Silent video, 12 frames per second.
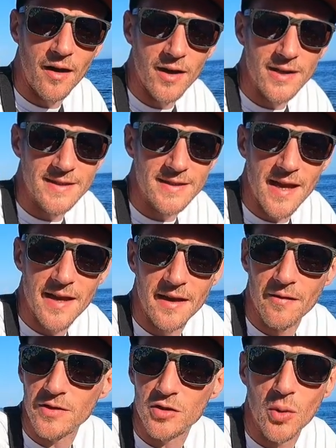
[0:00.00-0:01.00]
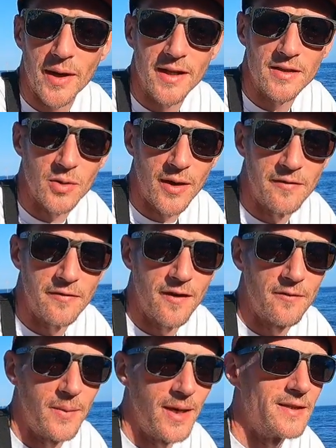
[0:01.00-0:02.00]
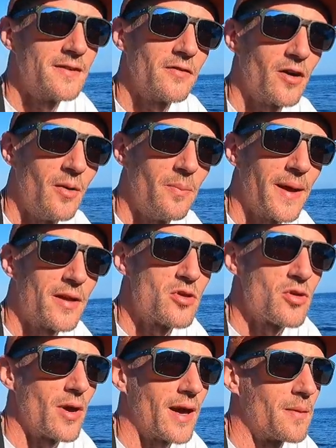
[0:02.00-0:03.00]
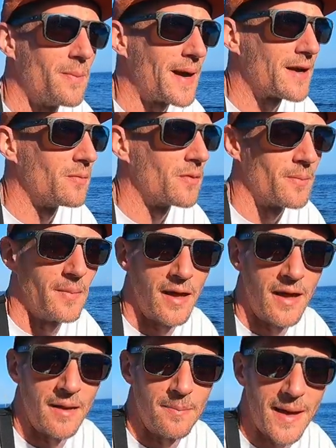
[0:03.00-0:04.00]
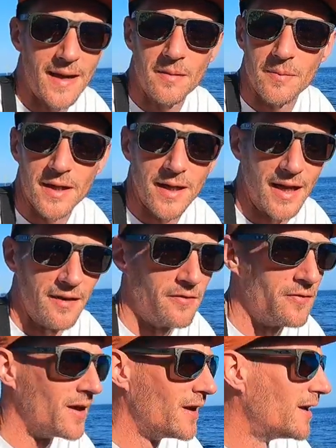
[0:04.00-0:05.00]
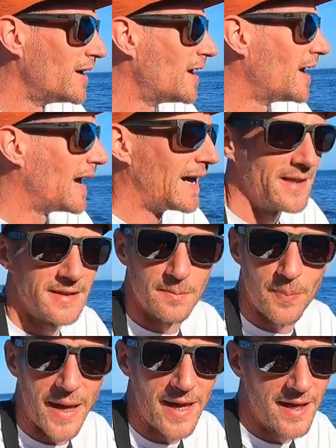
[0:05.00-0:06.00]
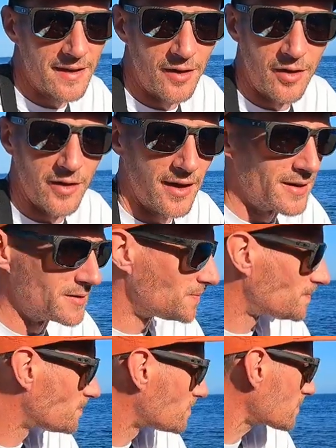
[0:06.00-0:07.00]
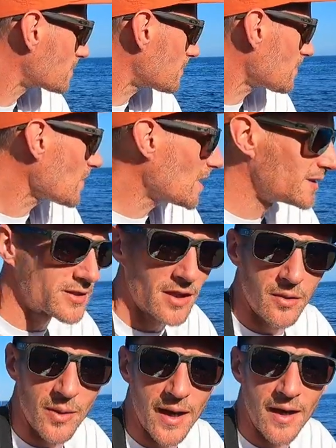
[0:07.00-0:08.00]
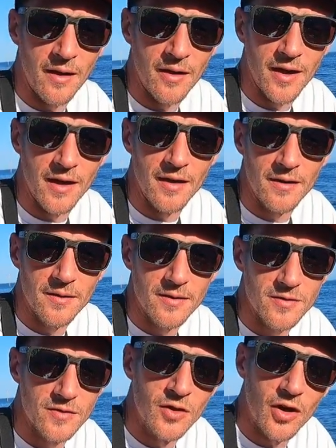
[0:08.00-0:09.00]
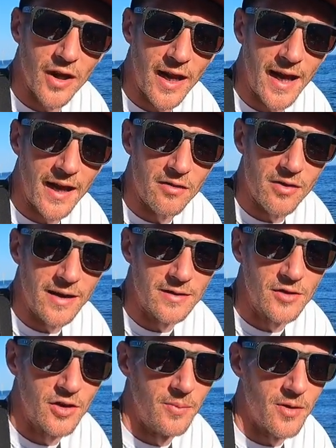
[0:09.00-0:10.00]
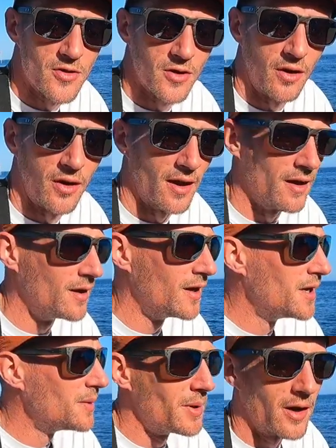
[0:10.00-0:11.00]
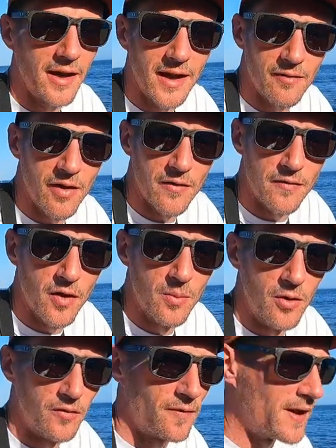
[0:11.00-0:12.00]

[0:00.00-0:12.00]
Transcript: I'm going to stay another 20-25 minutes. I've got a big trek back up the cliff, and it's baking hot now. So I'm not going to hang around too much longer. But I'm going to give it a few more